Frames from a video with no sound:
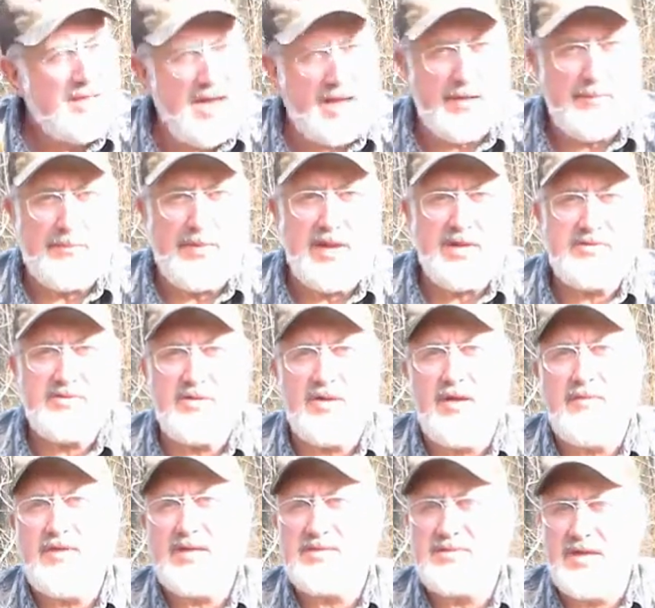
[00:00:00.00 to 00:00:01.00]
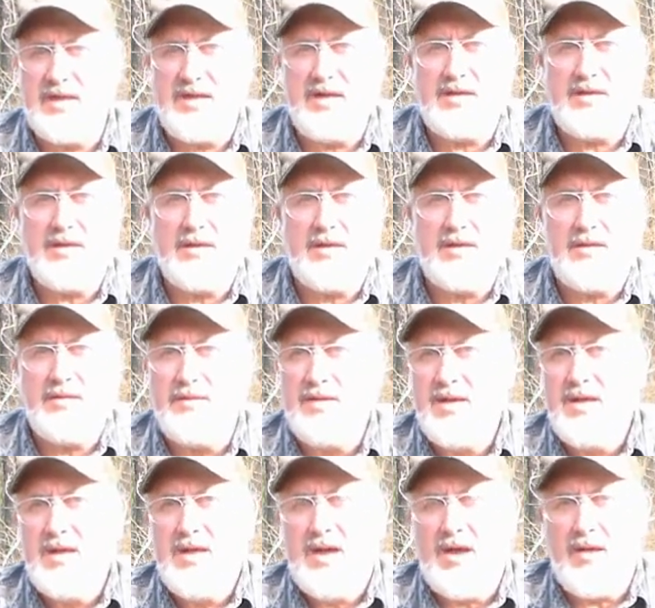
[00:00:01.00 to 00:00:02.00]
take a picture of it, send it to
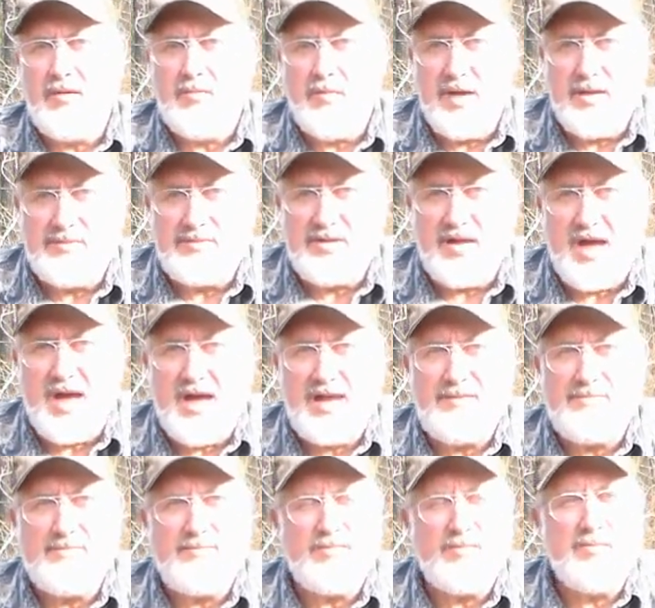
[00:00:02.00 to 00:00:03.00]
our website.